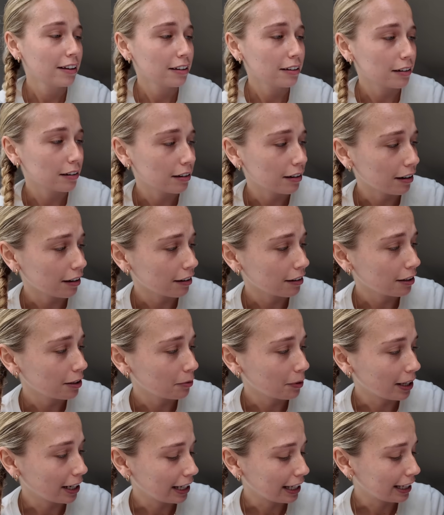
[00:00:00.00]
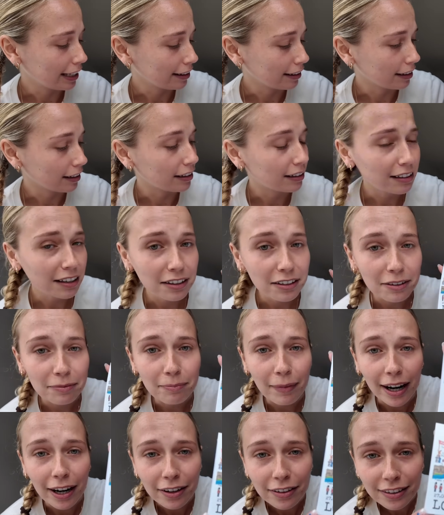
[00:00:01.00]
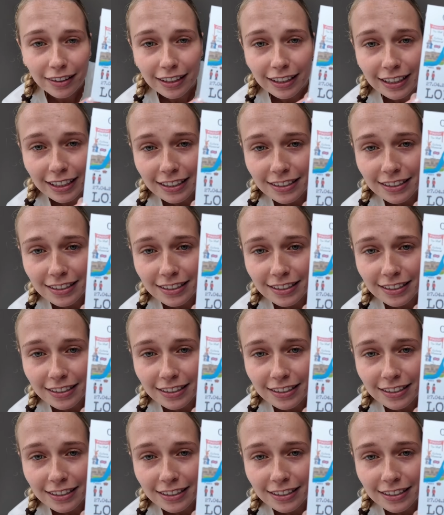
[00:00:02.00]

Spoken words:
Good luck, Luella, in the London Marathon, and